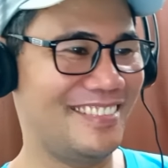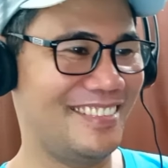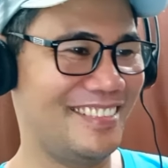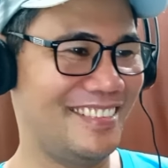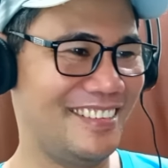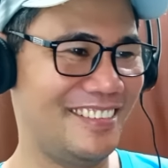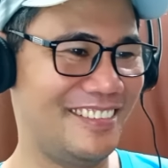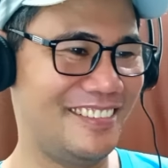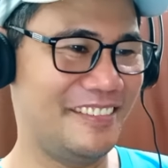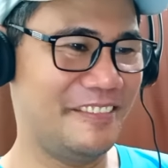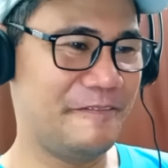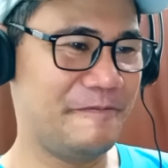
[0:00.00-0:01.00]

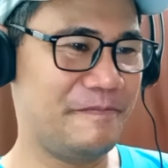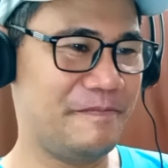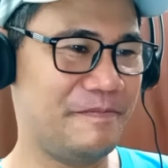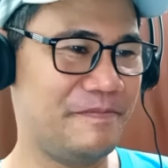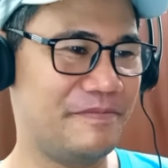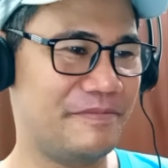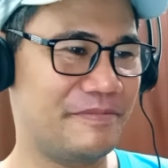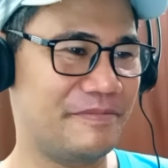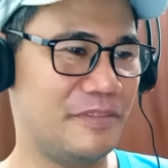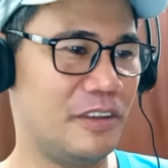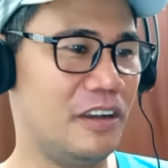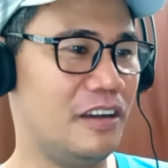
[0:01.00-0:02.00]

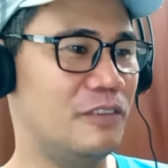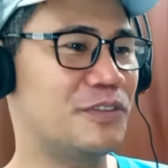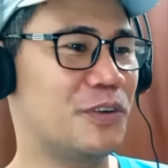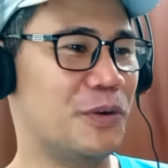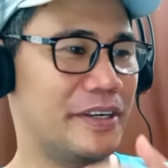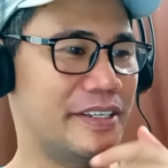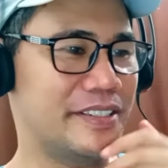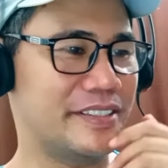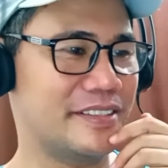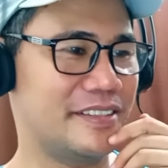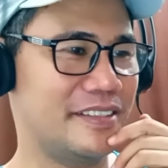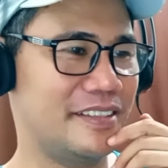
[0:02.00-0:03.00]
Oh, of
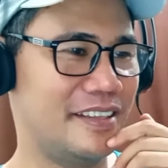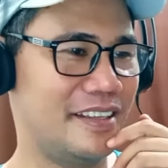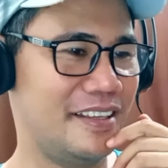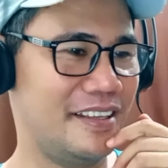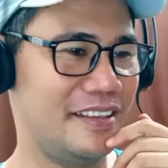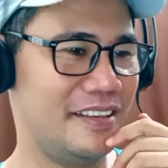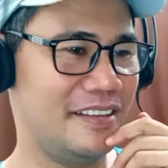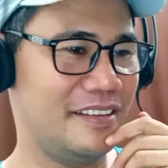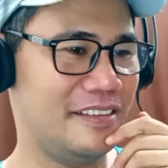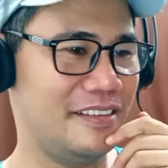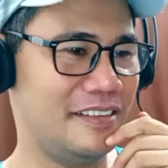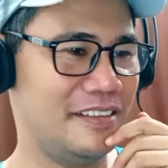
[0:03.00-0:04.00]
course.
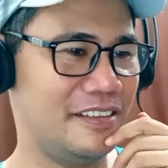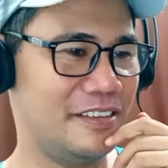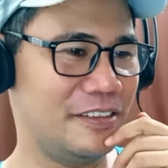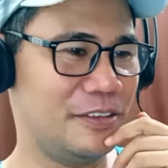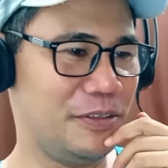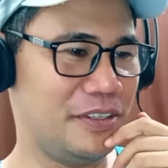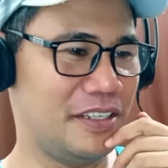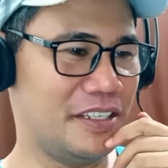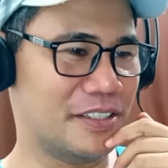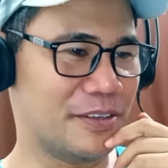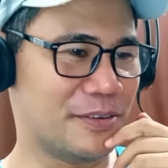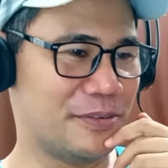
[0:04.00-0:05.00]

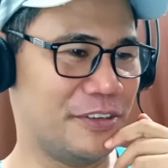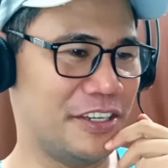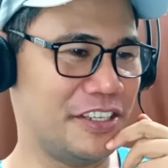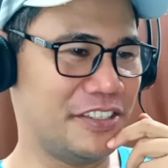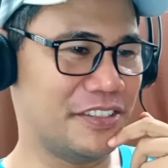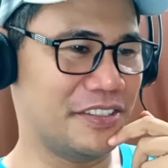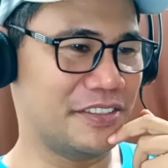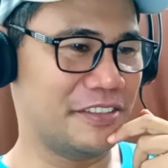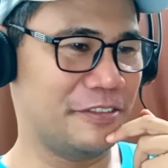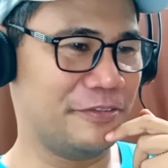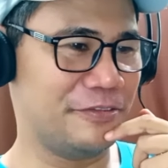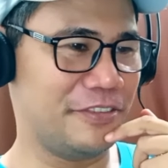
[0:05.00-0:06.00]
Goodness gracious,
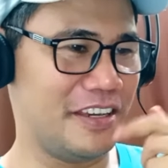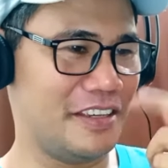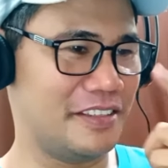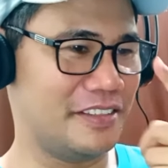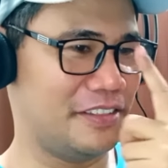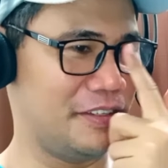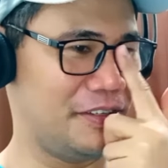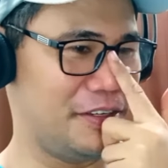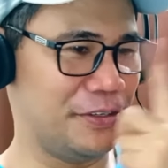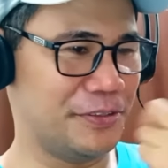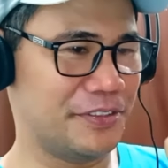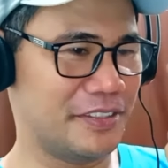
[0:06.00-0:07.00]
the face, the
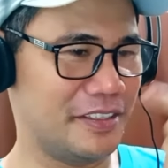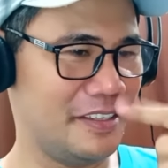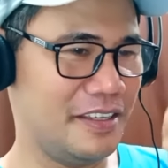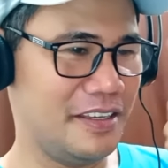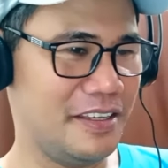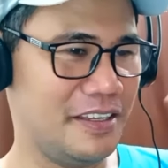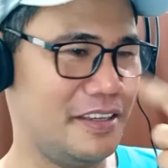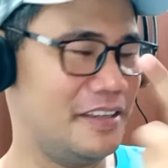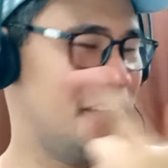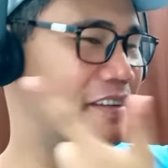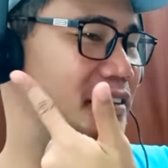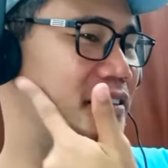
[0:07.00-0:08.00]
nose,
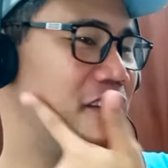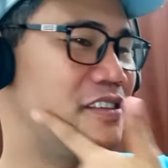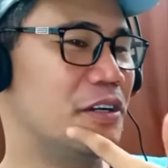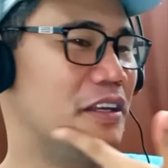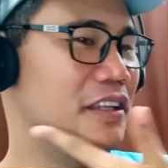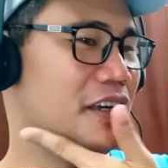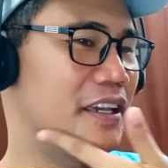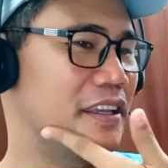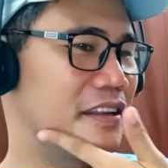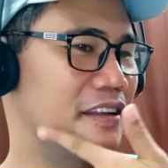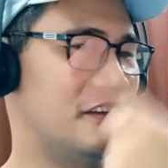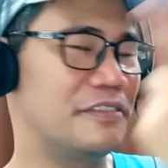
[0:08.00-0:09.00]
the
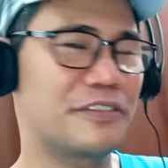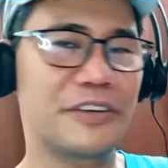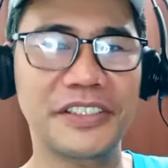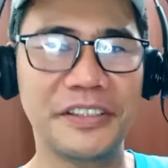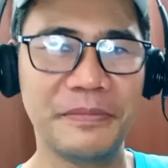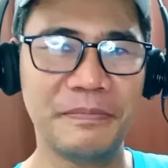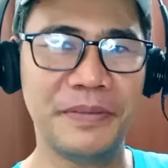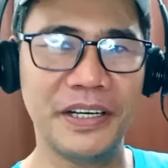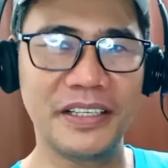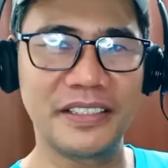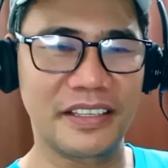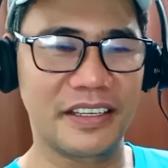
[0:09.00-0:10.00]
jawline, and of course the
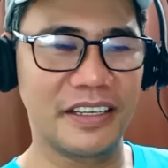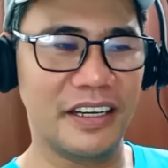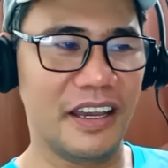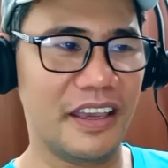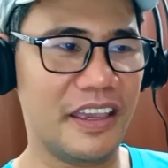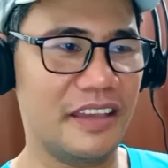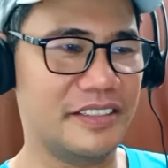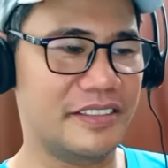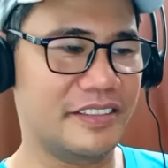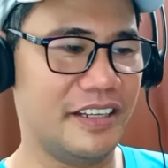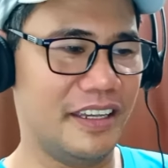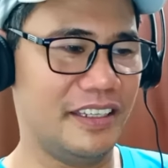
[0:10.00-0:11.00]
buzz cut
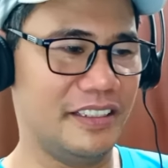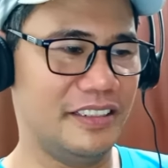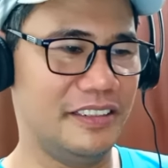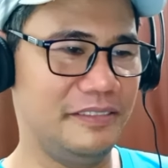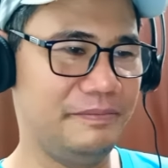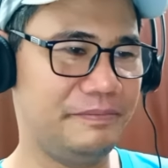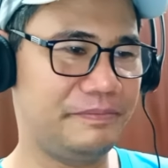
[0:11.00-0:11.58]
hairstyle.